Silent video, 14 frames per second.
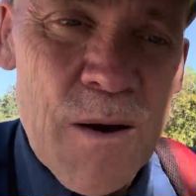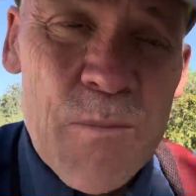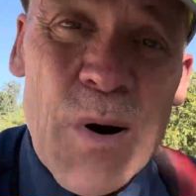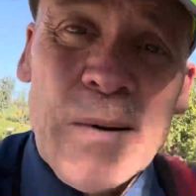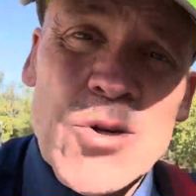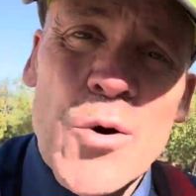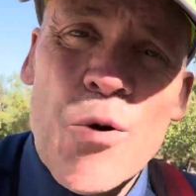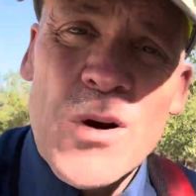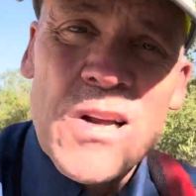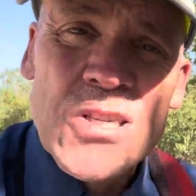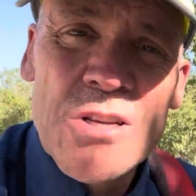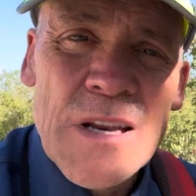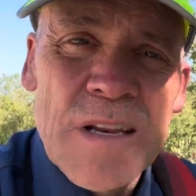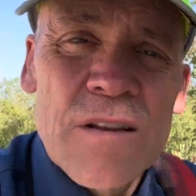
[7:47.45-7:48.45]
Perhaps you are
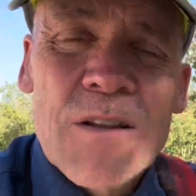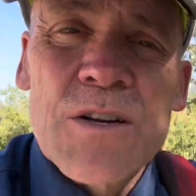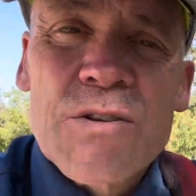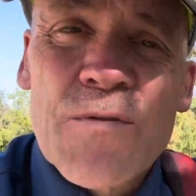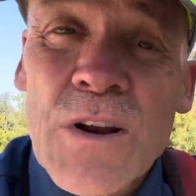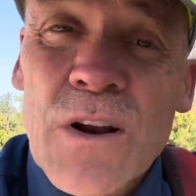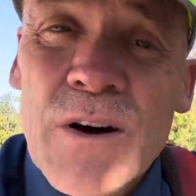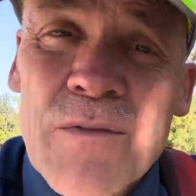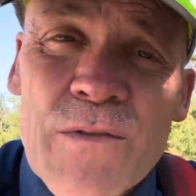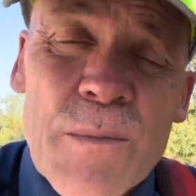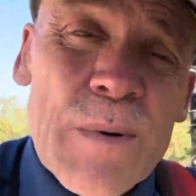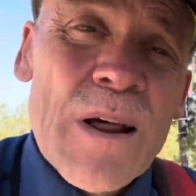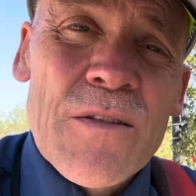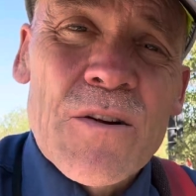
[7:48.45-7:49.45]
listening to this video
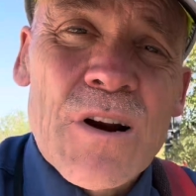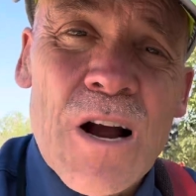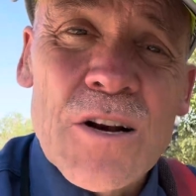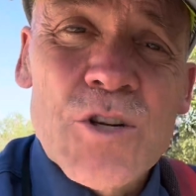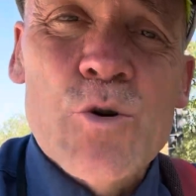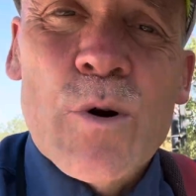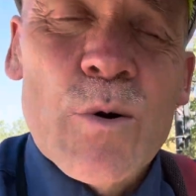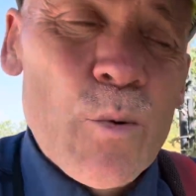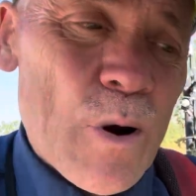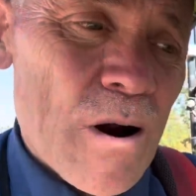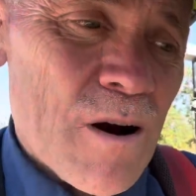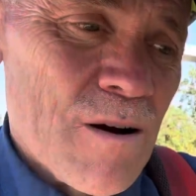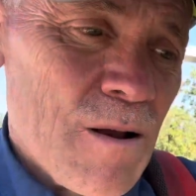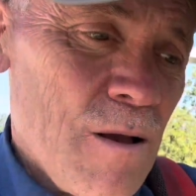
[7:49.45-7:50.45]
from another country
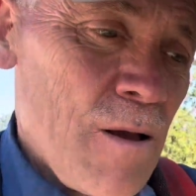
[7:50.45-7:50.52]
where